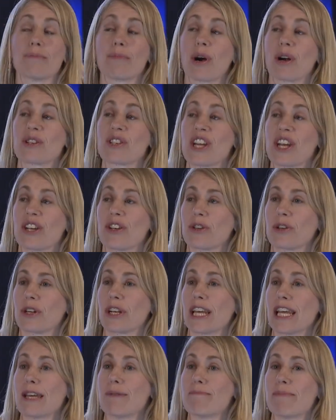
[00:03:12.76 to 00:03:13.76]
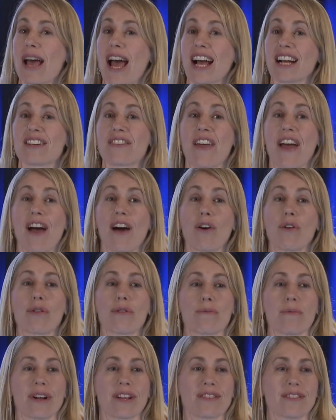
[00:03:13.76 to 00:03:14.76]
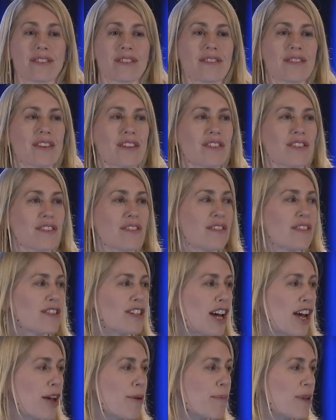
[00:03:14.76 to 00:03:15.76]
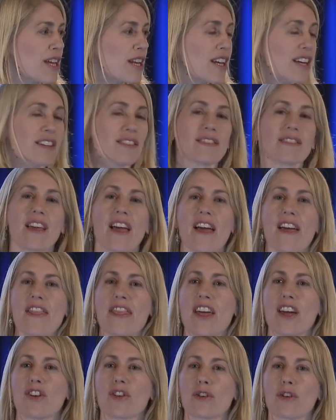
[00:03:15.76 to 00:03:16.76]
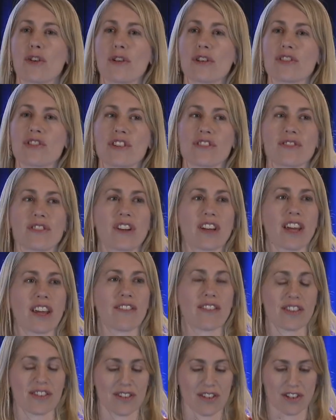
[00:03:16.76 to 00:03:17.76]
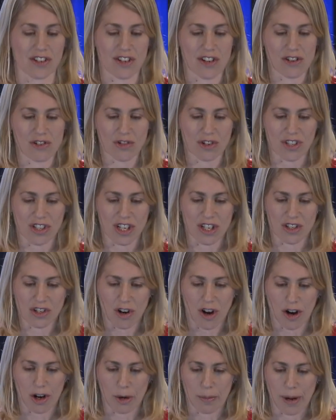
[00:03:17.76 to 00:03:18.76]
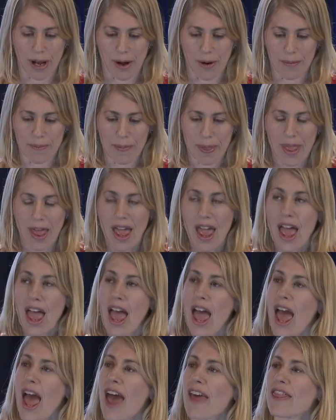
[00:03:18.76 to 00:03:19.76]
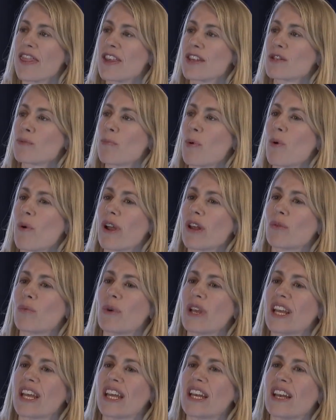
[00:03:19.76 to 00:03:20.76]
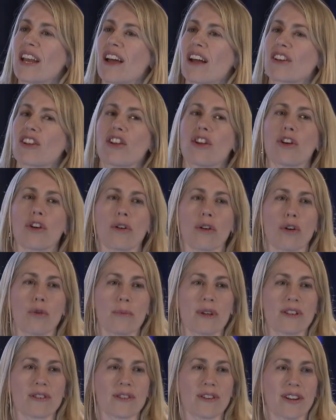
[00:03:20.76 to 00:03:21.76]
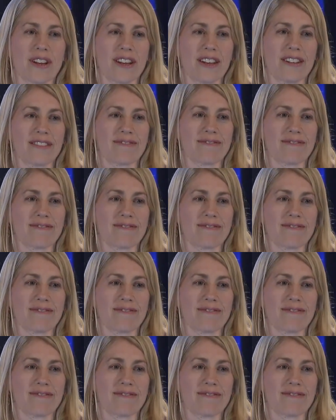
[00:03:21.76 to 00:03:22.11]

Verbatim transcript: particularly impact the health risks, such as the diabetes that Earl just gave us such an interesting talk about. At this point, we cannot cure obesity.